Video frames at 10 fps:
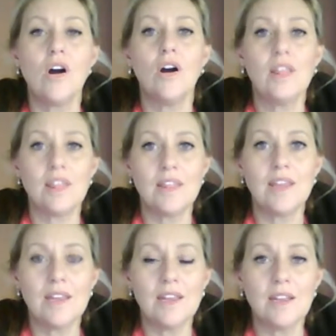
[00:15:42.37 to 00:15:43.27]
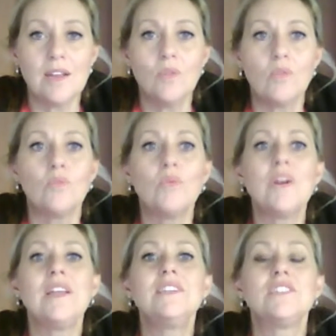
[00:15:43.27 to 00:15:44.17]
I think
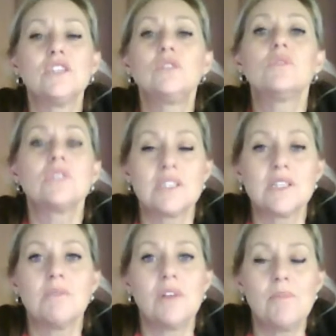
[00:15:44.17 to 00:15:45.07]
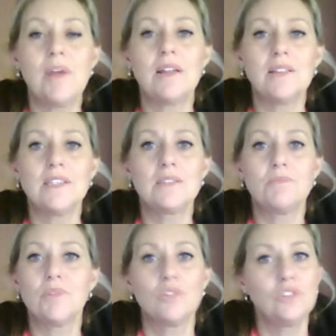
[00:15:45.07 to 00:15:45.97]
we need to talk to someone about
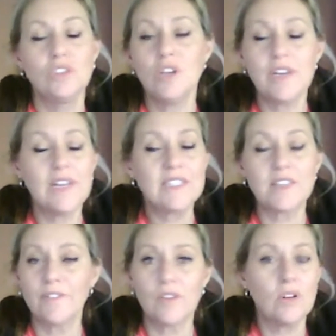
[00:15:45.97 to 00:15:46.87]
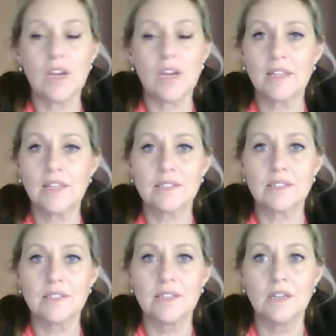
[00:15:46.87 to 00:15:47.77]
this because you don't need to feel like
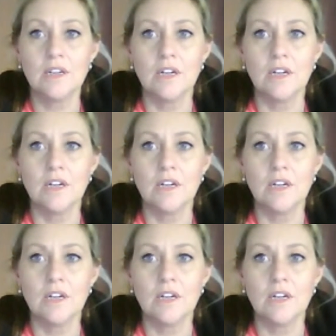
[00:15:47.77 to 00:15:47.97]
this.